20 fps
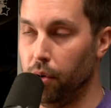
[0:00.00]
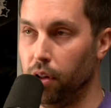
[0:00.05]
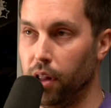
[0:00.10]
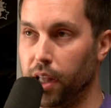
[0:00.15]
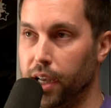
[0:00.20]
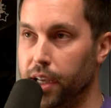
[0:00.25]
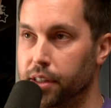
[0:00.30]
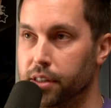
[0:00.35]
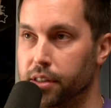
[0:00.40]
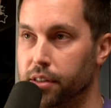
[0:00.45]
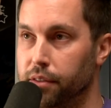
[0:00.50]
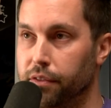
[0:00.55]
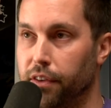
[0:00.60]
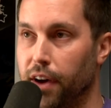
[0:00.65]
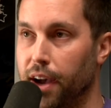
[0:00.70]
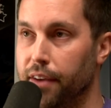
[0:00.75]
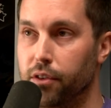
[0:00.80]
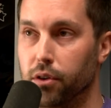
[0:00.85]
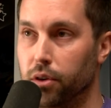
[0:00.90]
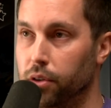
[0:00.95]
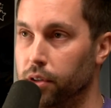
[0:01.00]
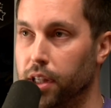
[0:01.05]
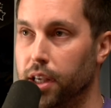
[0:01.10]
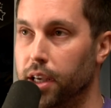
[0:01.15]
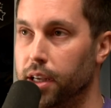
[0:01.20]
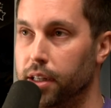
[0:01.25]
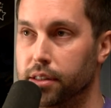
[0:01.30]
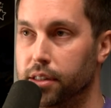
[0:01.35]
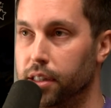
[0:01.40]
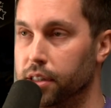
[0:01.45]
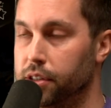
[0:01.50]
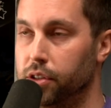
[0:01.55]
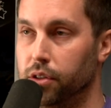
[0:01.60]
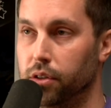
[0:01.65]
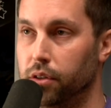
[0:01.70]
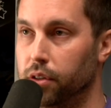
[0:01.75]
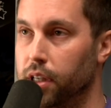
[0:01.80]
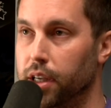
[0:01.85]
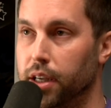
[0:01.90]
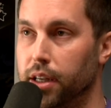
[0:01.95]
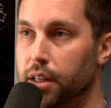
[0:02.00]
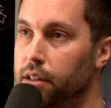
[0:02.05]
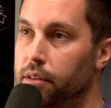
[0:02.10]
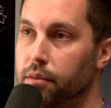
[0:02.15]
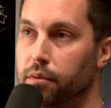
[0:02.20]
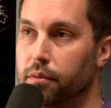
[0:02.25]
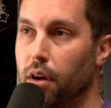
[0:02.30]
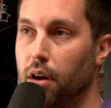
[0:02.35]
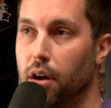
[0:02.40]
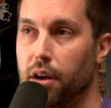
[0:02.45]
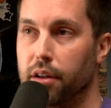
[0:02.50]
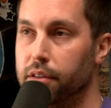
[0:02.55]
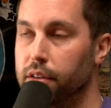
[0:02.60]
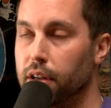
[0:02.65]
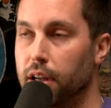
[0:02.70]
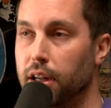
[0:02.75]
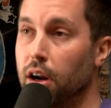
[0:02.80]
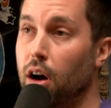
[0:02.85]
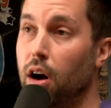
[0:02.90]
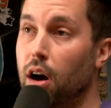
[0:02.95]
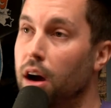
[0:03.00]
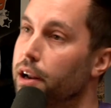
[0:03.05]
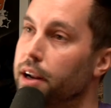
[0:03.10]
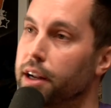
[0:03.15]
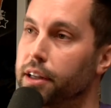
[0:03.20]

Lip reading: like as a 5-year-old kid, 6-year-old kid, and on.